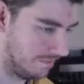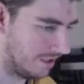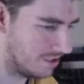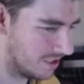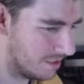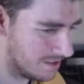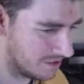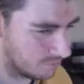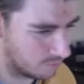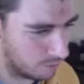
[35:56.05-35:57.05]
I should get
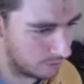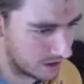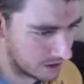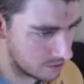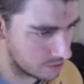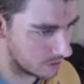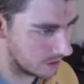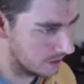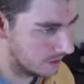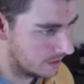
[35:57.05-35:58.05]
myself properly into it.
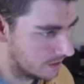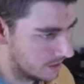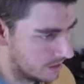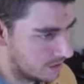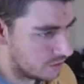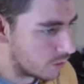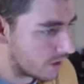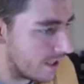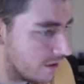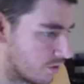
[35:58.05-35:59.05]

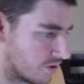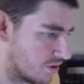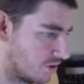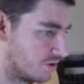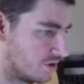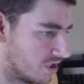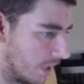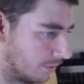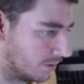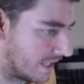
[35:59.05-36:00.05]
2K looks to
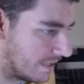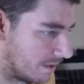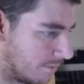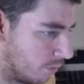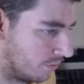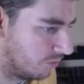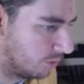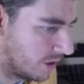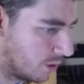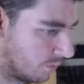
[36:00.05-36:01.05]
double gaming
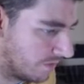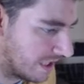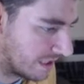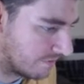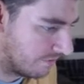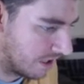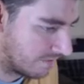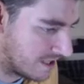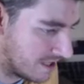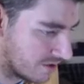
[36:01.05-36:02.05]
portfolio over the next five years.